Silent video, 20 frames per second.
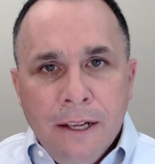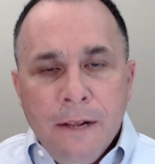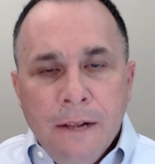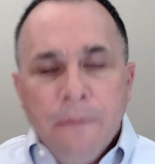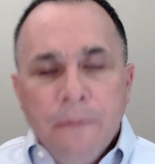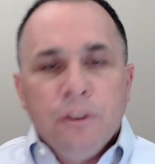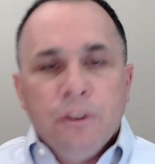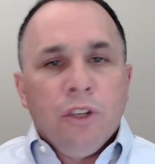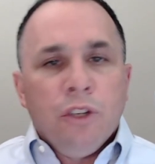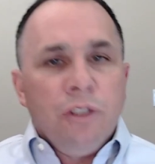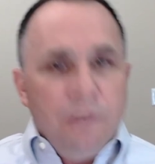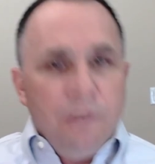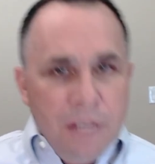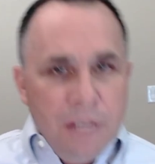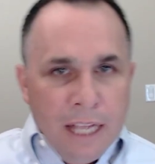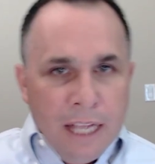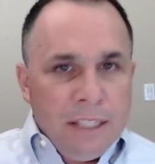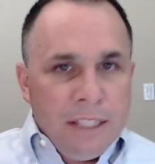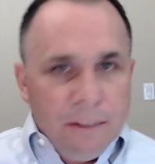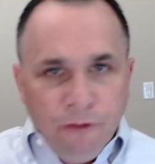So
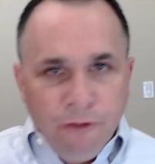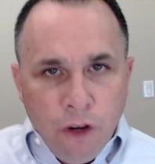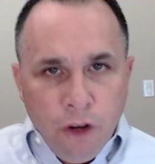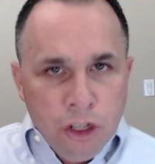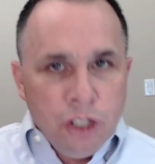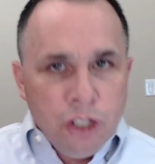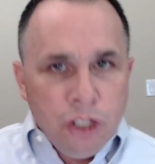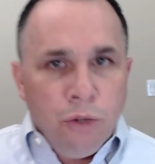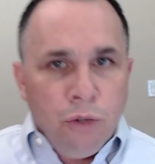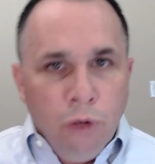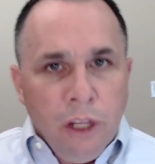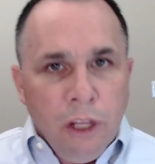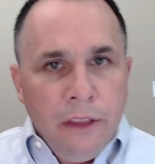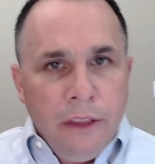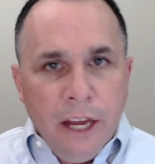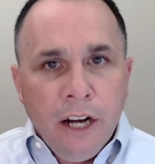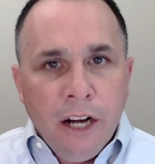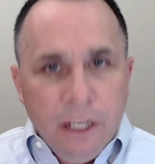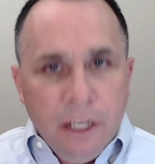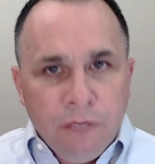that's first tool in
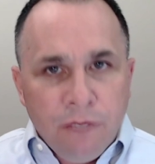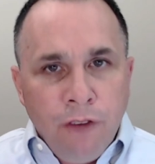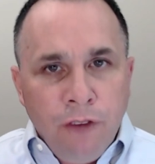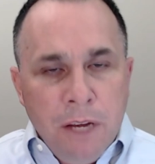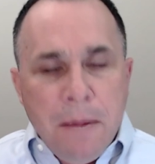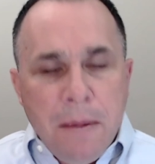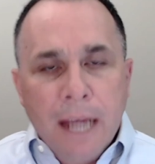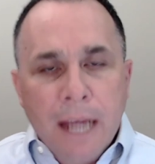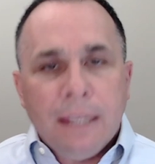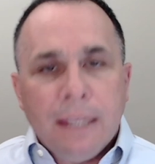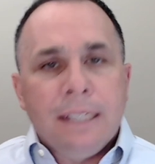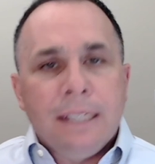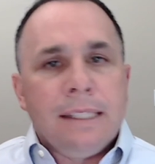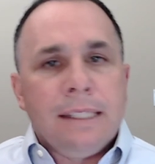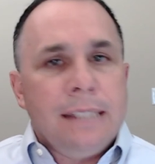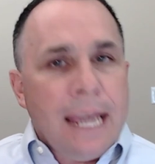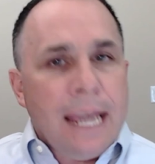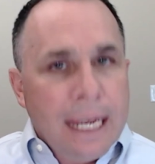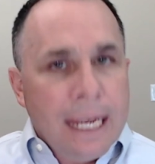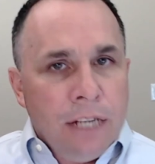there is feedback. The
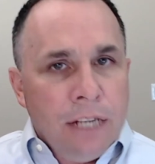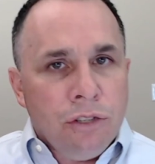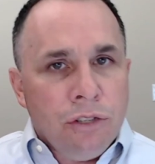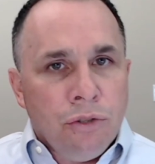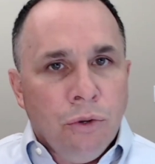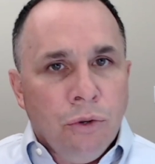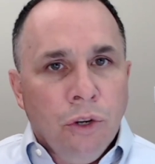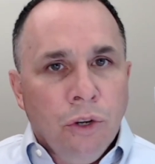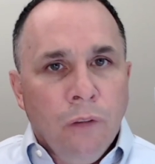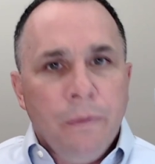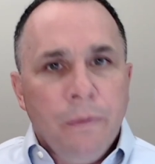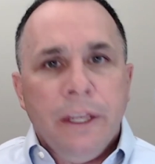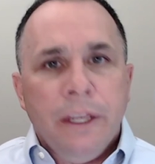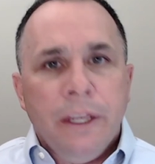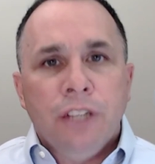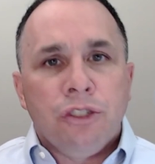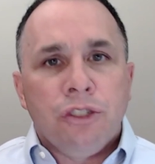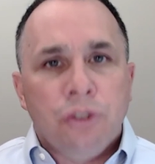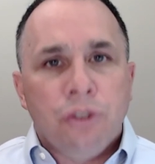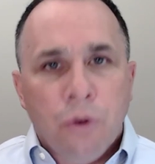second tool is
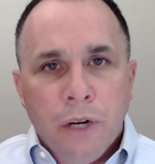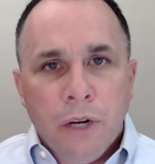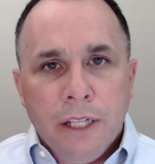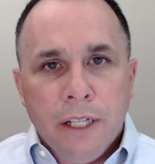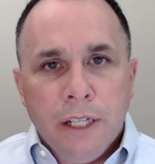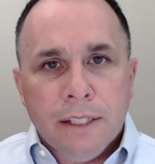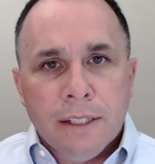stories.